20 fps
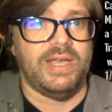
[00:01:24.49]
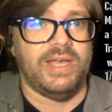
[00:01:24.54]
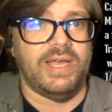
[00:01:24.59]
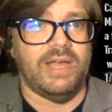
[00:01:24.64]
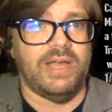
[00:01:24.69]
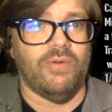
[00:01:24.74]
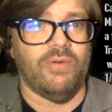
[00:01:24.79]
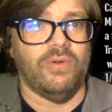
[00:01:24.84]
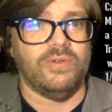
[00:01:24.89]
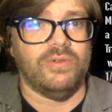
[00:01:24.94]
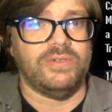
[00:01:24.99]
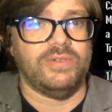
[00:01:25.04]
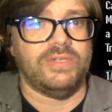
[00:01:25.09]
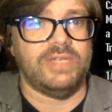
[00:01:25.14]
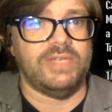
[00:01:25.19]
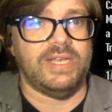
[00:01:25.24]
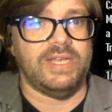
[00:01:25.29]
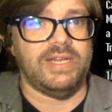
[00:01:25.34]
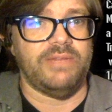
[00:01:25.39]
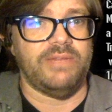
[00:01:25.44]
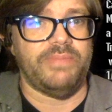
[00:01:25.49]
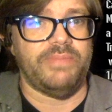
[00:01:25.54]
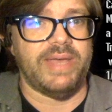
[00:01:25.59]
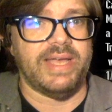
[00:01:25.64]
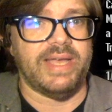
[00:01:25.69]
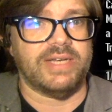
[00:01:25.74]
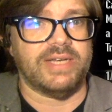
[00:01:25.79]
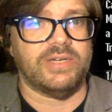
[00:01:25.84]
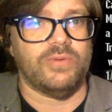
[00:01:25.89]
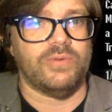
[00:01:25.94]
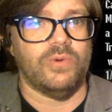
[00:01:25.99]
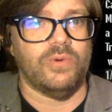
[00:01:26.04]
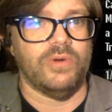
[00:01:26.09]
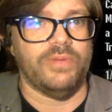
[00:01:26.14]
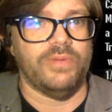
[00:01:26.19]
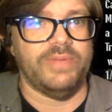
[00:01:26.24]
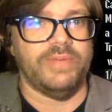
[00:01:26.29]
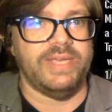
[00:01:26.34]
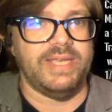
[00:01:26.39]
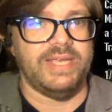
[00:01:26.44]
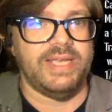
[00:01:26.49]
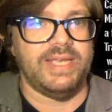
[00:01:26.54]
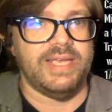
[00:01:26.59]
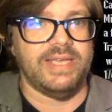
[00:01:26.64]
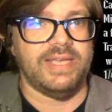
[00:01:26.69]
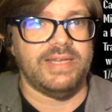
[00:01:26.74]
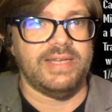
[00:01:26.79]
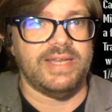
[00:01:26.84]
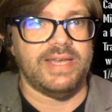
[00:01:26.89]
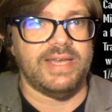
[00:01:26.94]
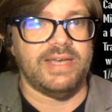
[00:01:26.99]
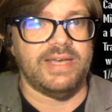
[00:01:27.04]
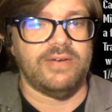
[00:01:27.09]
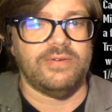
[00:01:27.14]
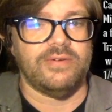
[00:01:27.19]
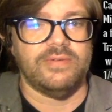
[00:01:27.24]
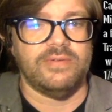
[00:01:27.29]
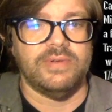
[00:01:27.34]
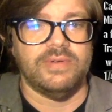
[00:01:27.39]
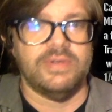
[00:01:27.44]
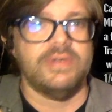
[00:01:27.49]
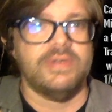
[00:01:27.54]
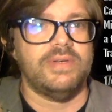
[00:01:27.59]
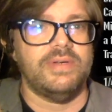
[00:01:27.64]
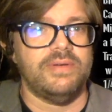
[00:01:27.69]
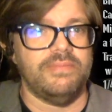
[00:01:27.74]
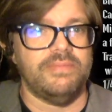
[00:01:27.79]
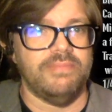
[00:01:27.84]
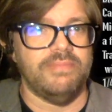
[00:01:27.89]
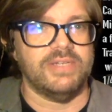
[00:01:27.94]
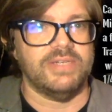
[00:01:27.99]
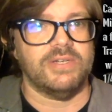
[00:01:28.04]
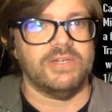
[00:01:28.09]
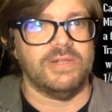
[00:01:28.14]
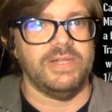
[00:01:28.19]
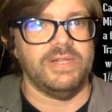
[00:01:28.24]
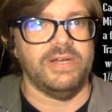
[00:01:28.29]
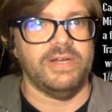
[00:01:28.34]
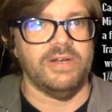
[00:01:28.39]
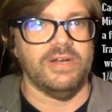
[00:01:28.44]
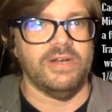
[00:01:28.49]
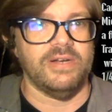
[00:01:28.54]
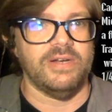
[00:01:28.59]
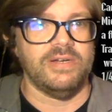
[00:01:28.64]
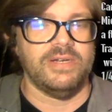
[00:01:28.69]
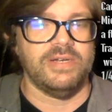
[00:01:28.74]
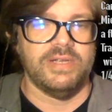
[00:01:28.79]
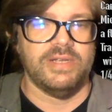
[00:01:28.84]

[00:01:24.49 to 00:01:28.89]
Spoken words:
I rotate it back toward me, and now much clearer,